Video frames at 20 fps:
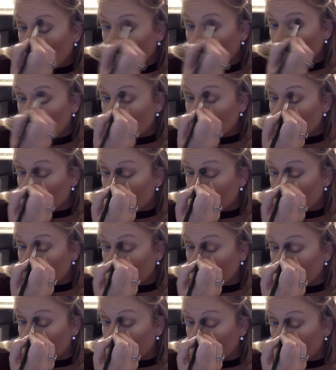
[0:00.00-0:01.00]
and just
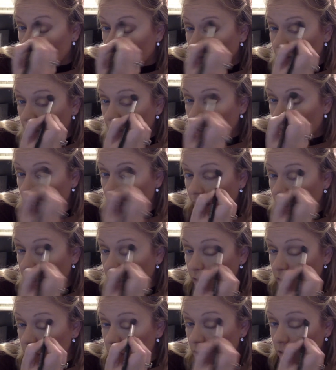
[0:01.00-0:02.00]
blend along the
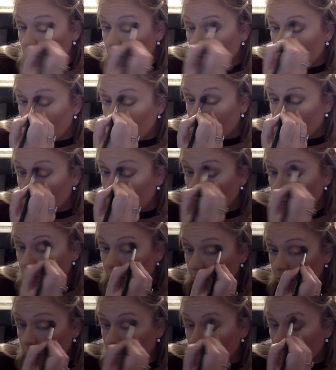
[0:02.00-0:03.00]
edge
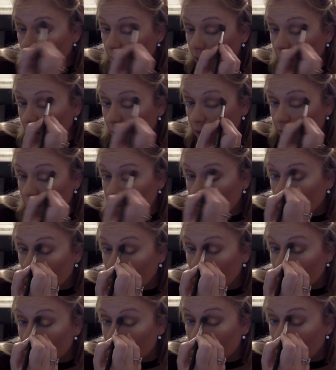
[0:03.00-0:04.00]
because
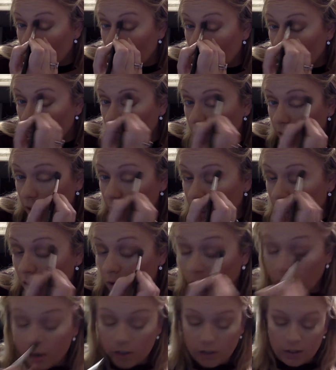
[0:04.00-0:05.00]
you don't want any
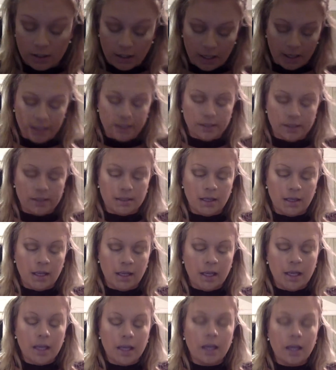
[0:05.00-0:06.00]
harsh lines.
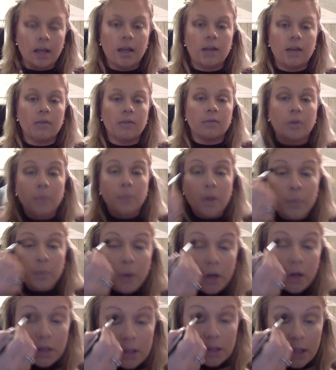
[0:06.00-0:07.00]
For me
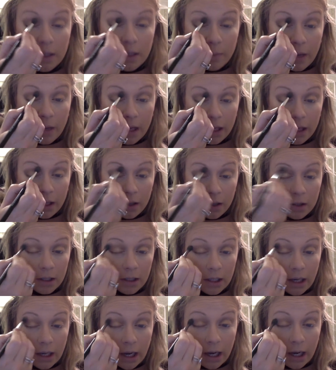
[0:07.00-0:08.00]
personally, my
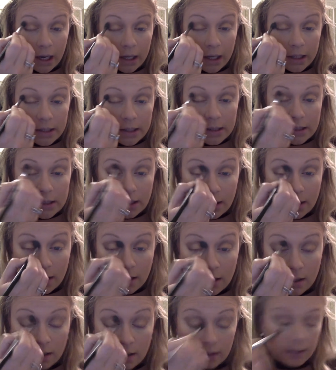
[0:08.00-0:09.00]
hooded eyes
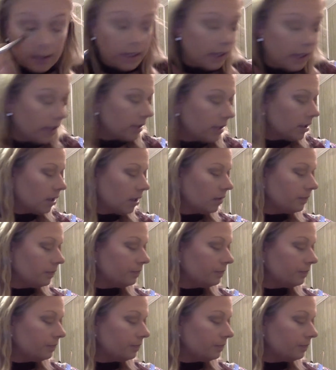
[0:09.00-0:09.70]
get